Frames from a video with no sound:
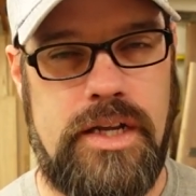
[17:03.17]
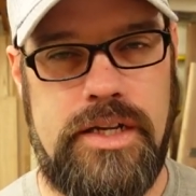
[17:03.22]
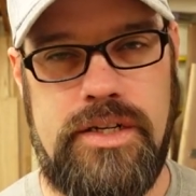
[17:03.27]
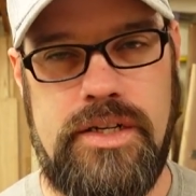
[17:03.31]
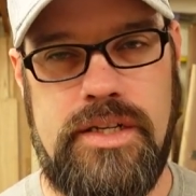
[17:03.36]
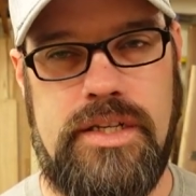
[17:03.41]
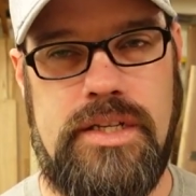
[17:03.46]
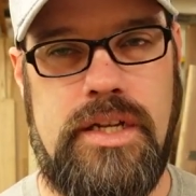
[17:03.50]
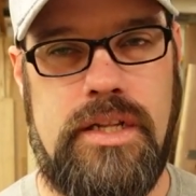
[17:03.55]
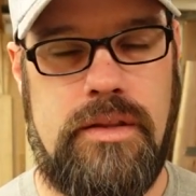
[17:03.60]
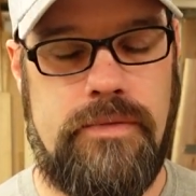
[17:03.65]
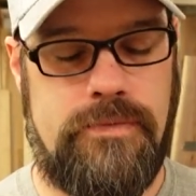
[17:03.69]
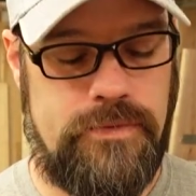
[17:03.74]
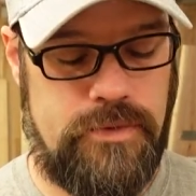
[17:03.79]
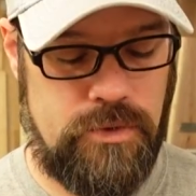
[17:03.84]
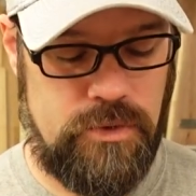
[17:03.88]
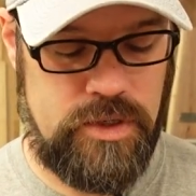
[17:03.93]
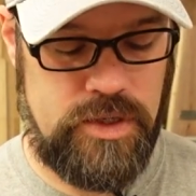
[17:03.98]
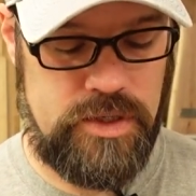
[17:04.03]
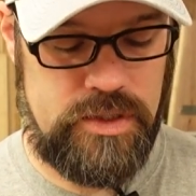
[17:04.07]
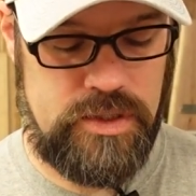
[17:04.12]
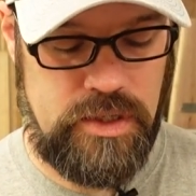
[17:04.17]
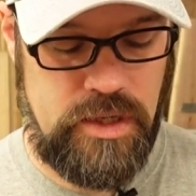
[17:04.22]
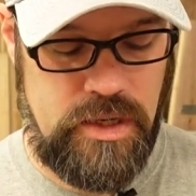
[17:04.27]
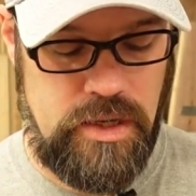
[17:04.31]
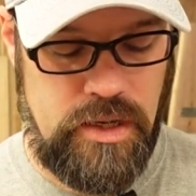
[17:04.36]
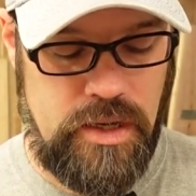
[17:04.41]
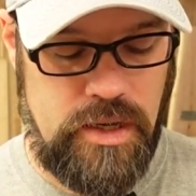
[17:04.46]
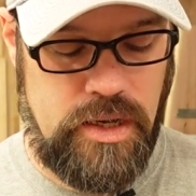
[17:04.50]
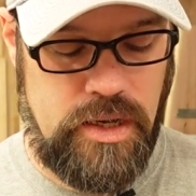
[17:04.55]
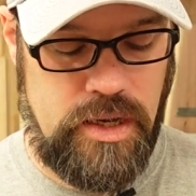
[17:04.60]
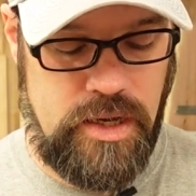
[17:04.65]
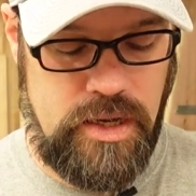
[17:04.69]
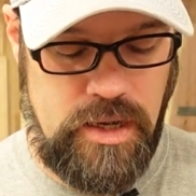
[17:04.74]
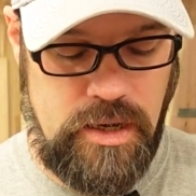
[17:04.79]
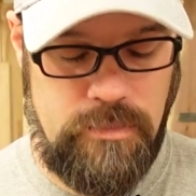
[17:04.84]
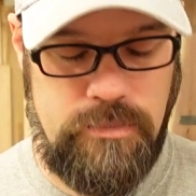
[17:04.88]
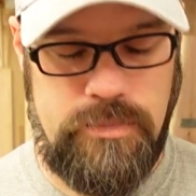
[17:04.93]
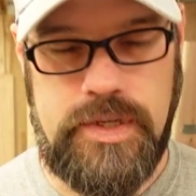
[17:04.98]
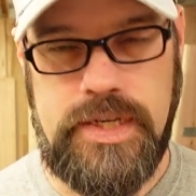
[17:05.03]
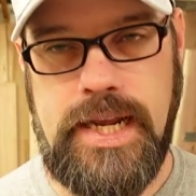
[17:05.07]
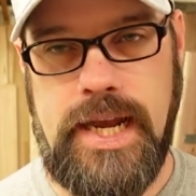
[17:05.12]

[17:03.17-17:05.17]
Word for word: I just set the focus um,